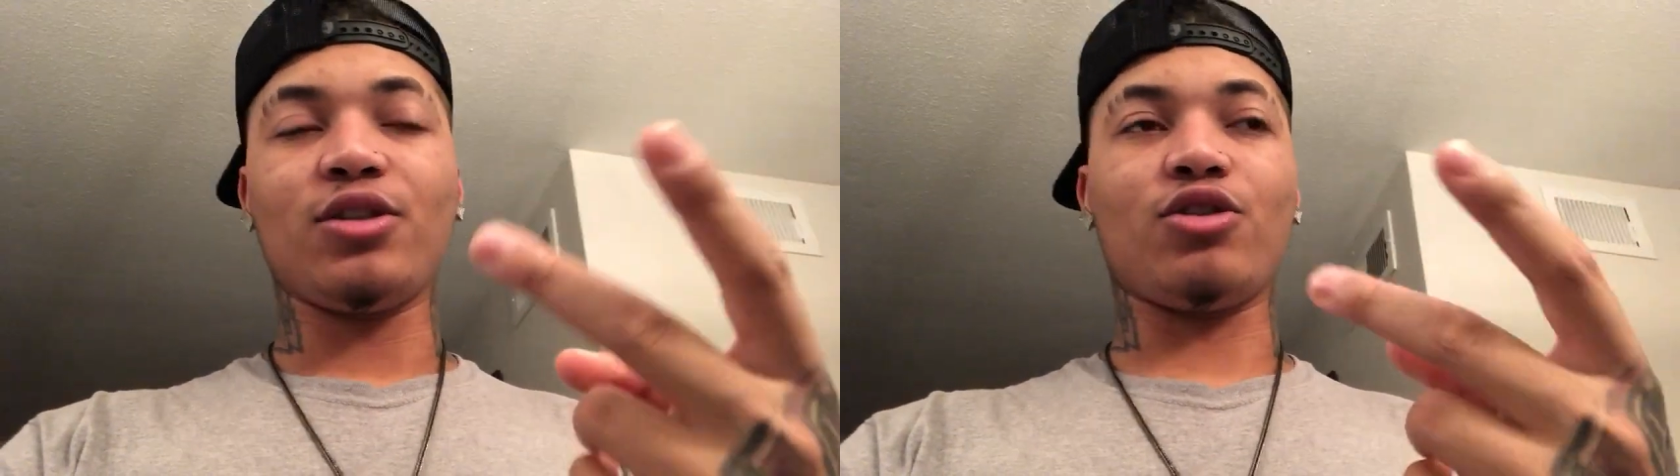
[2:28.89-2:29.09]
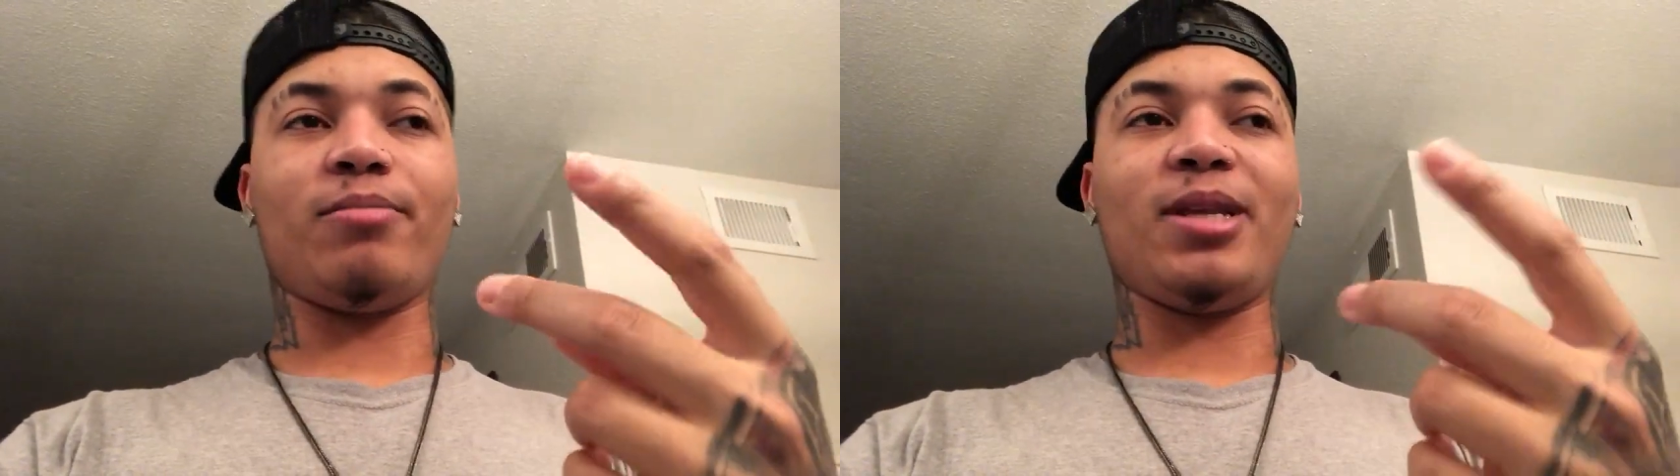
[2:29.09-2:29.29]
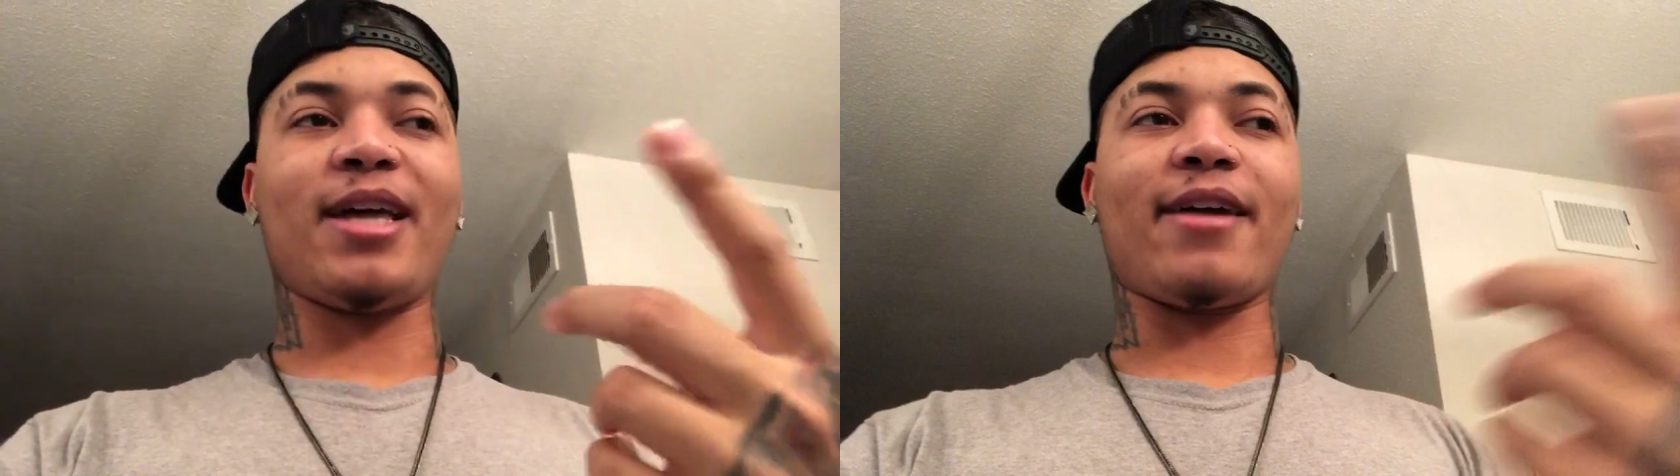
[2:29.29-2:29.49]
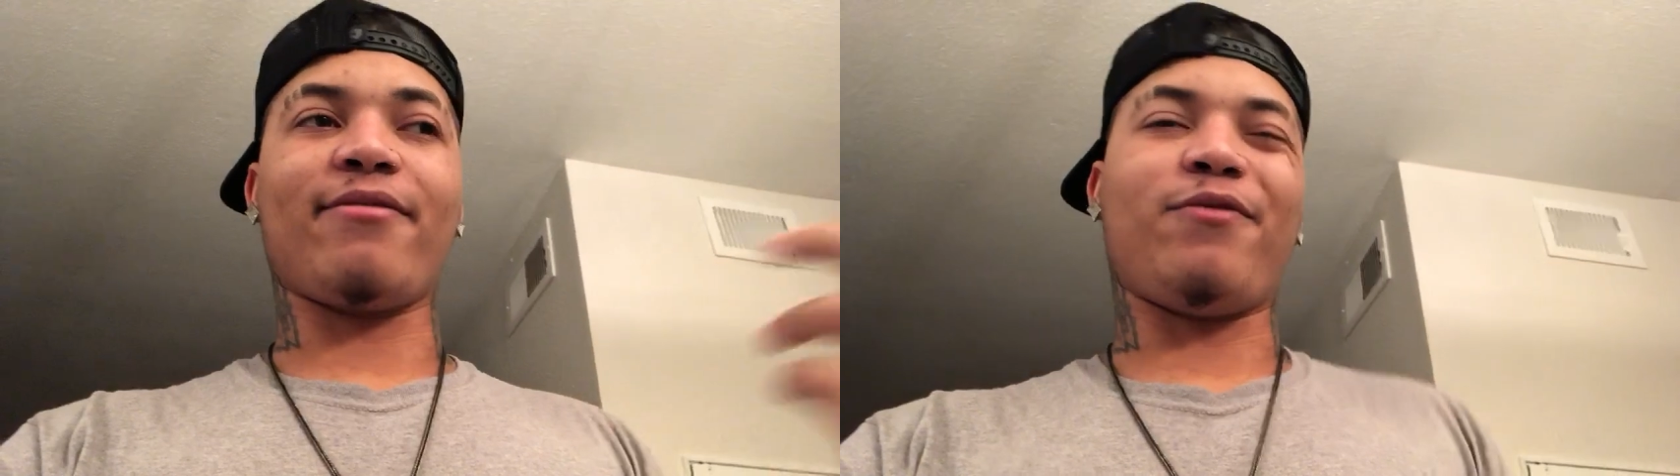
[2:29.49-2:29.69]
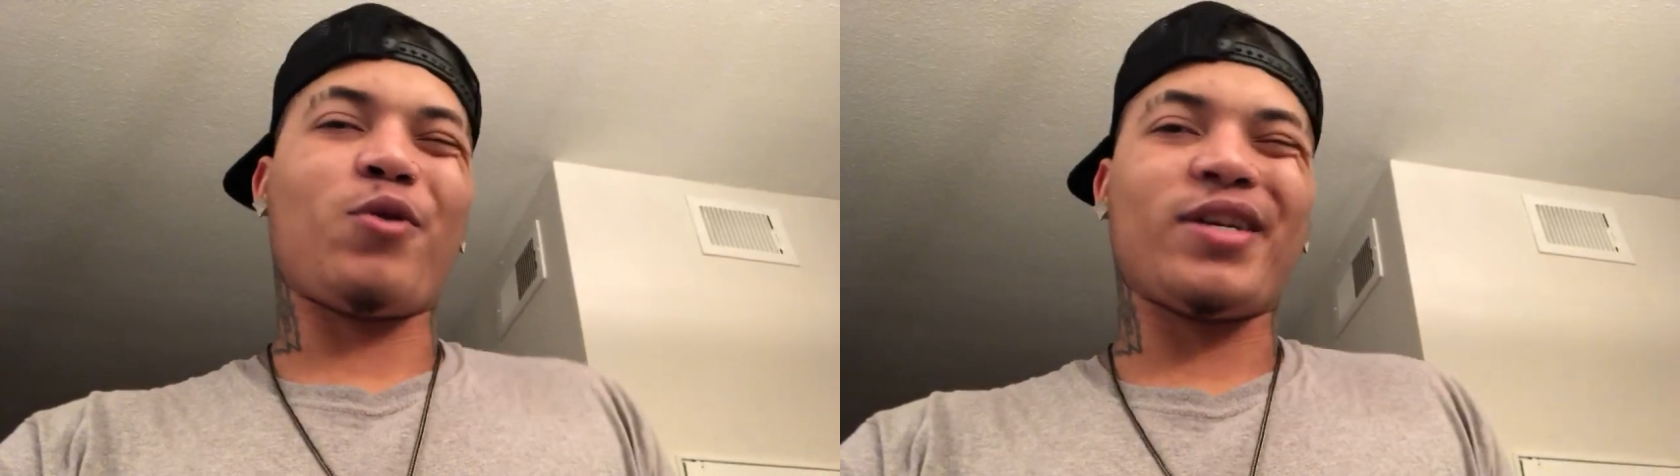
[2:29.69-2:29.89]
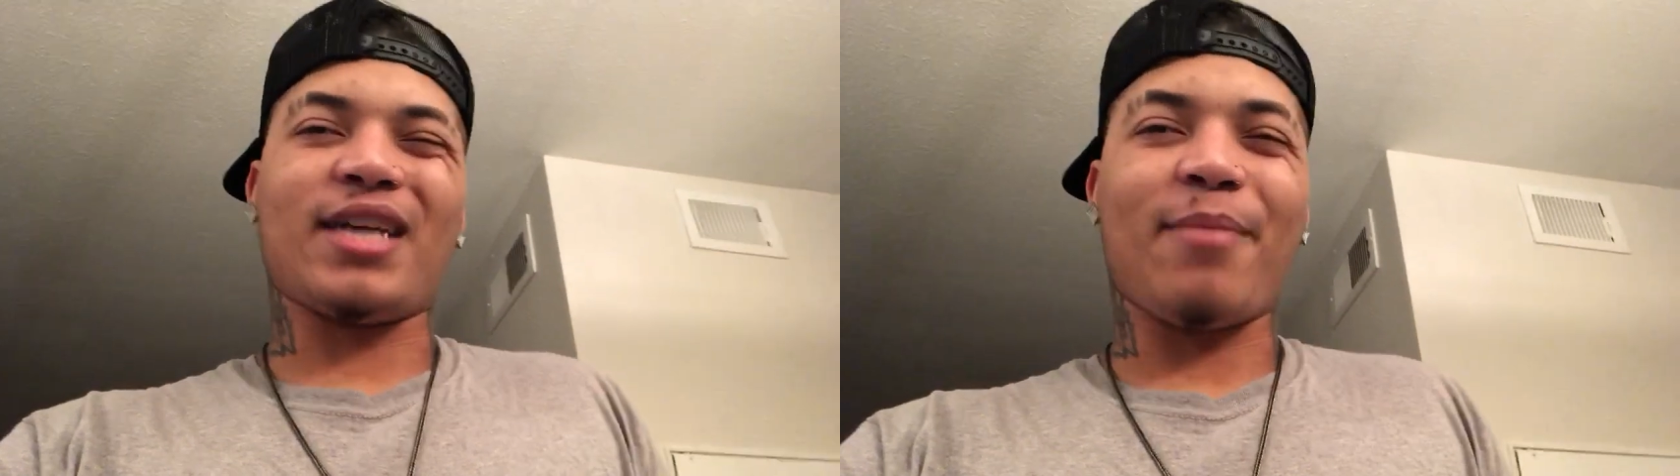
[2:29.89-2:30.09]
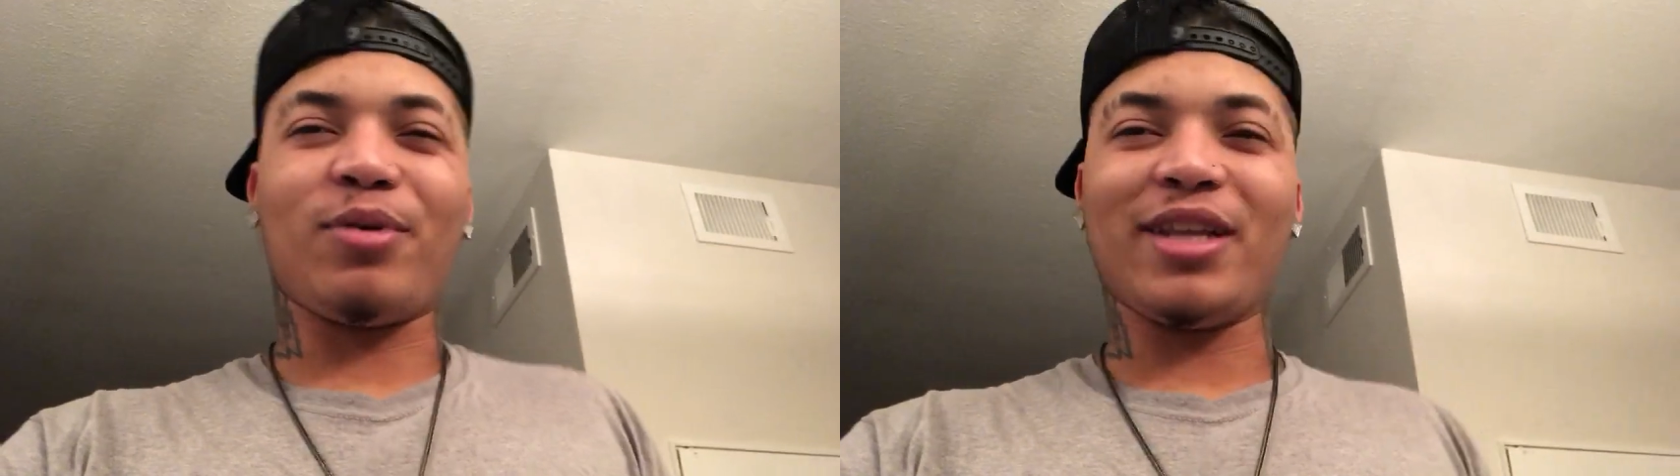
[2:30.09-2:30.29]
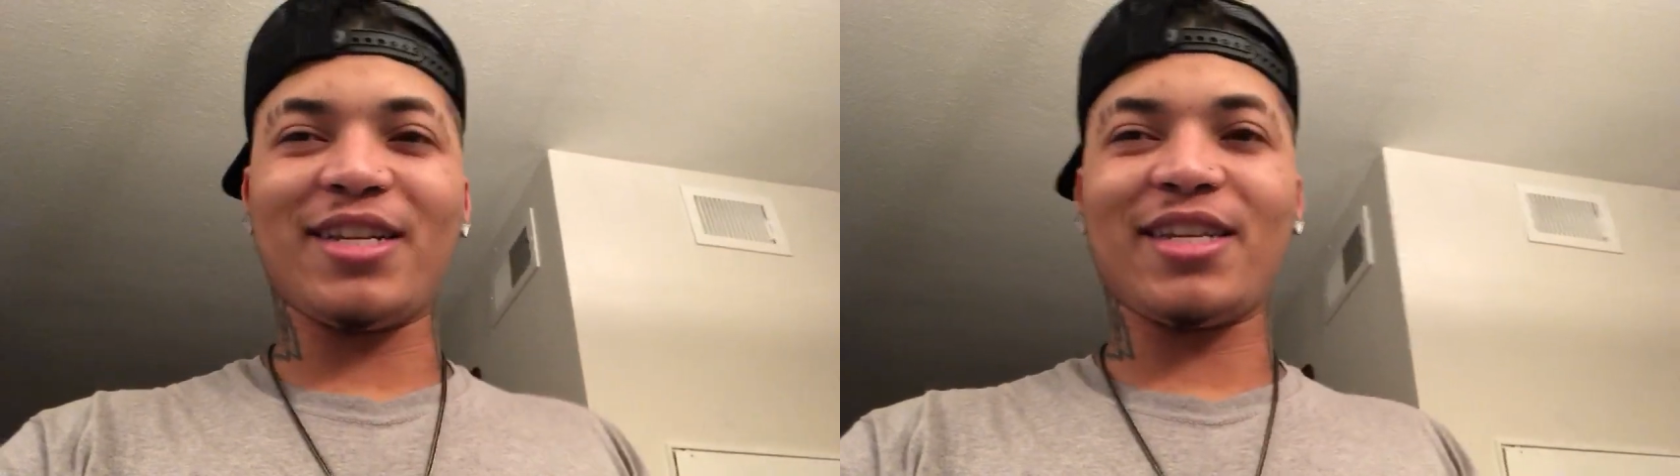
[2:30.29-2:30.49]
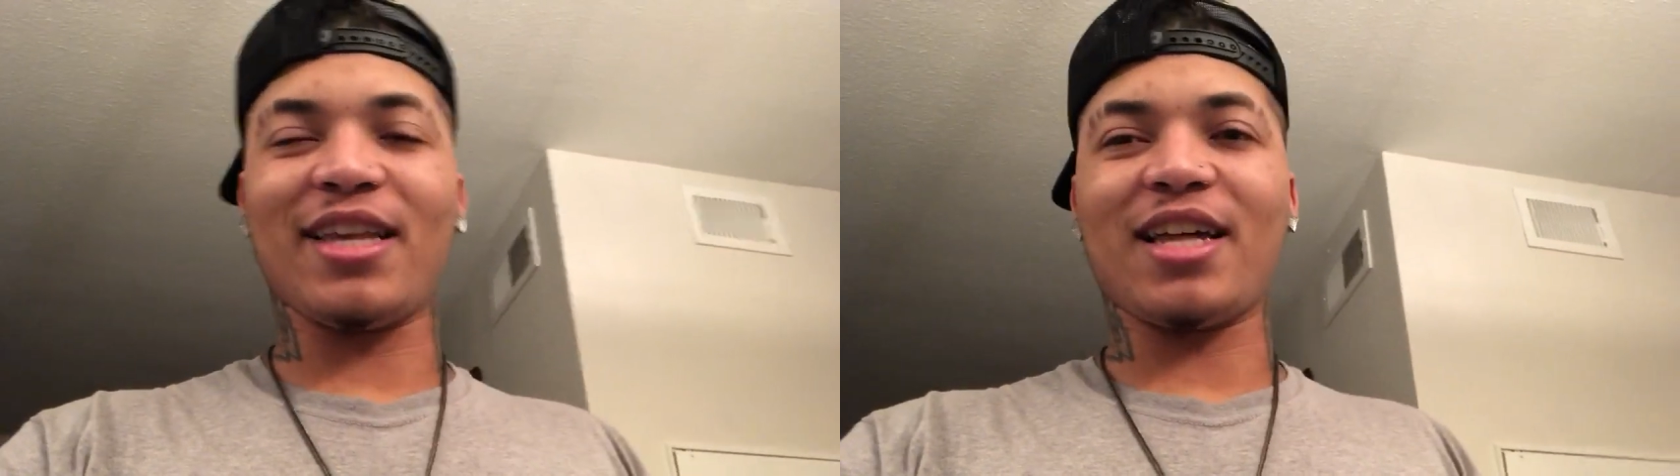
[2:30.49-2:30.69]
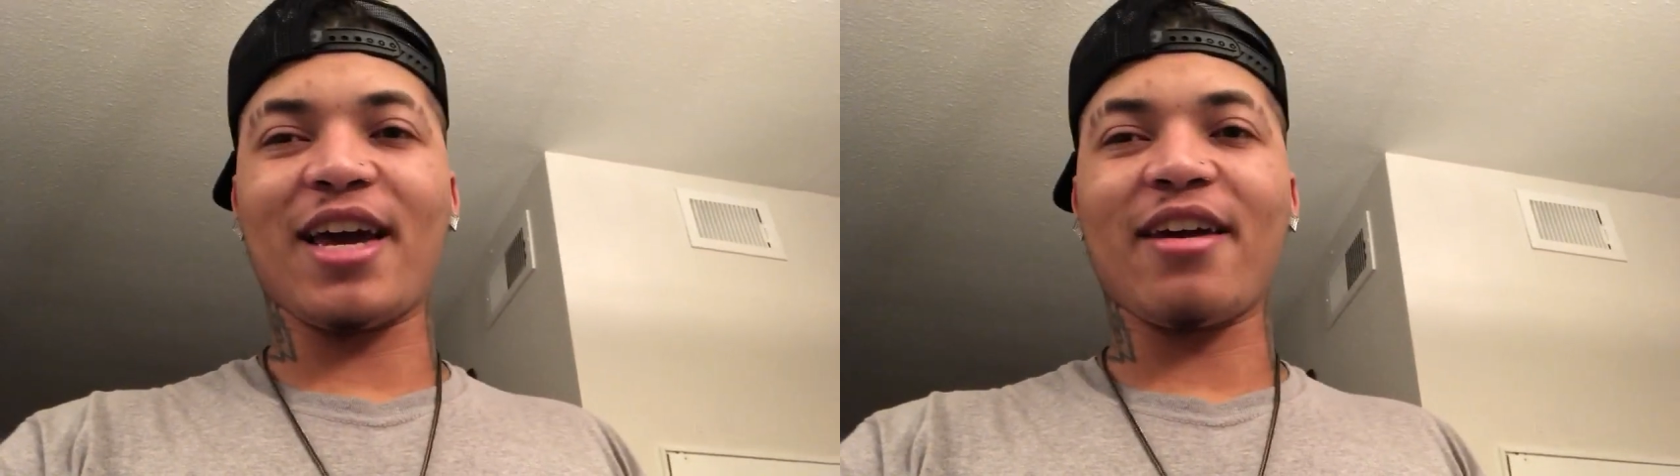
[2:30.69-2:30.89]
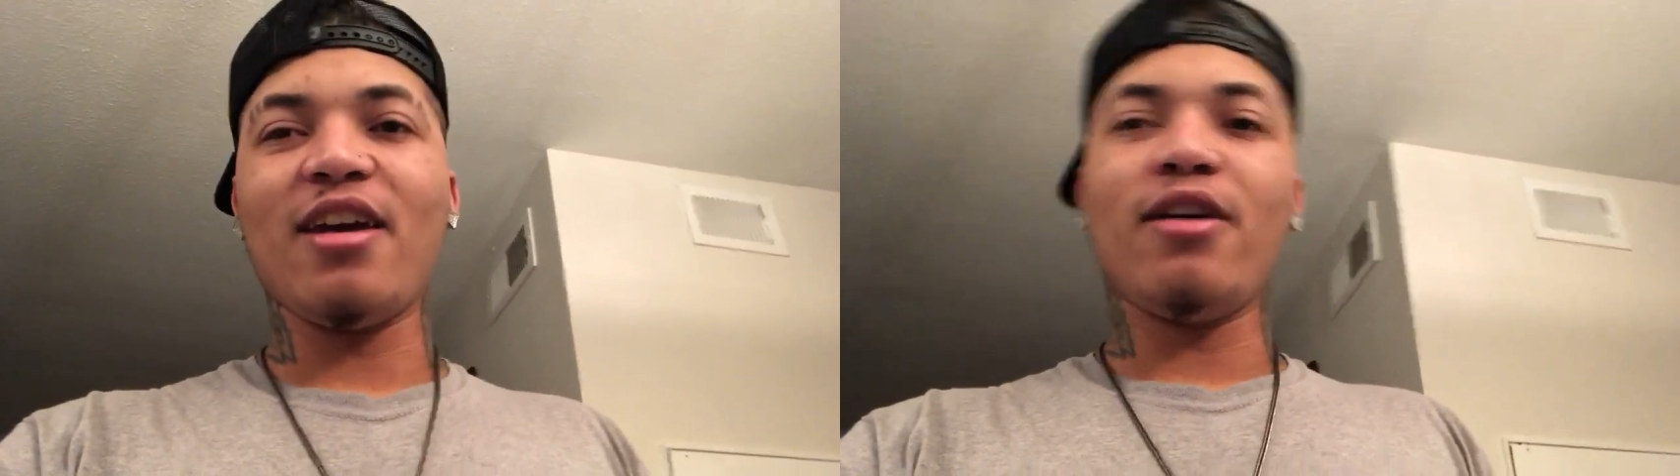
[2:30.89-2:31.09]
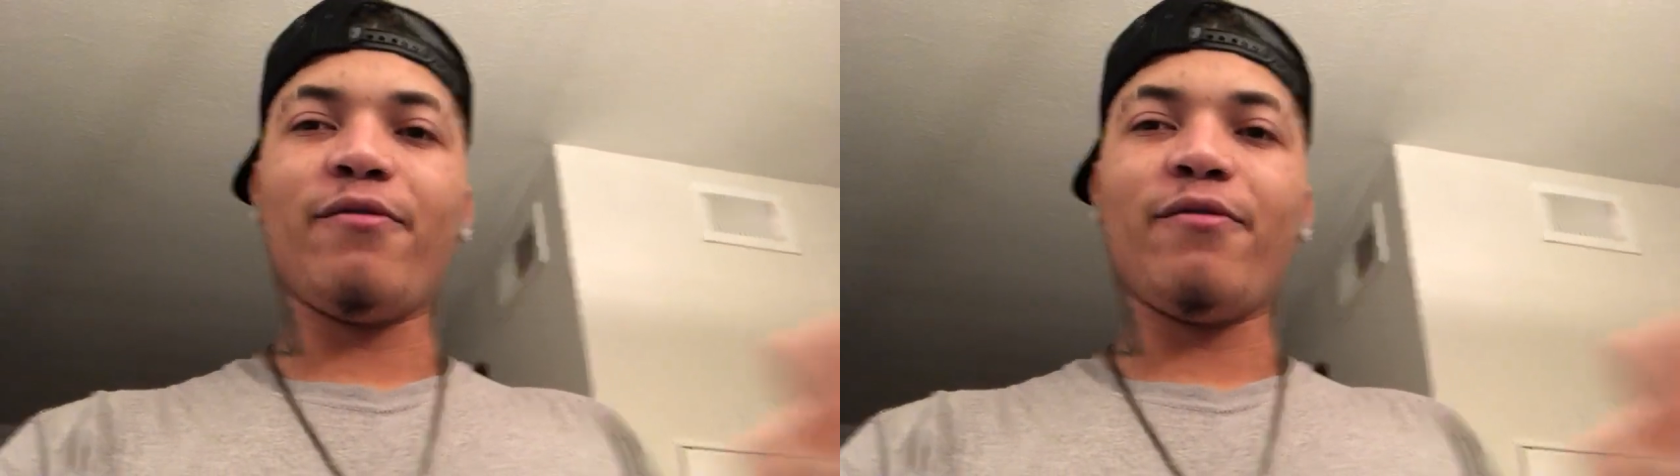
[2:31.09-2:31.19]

so it'll be like for example let's say like